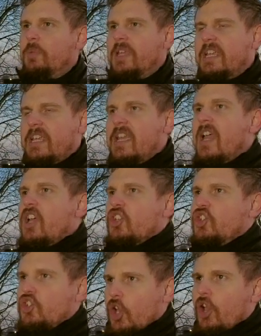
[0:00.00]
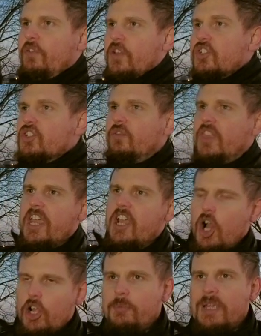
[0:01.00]
be servants of the
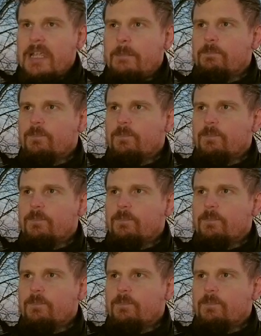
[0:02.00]
economy.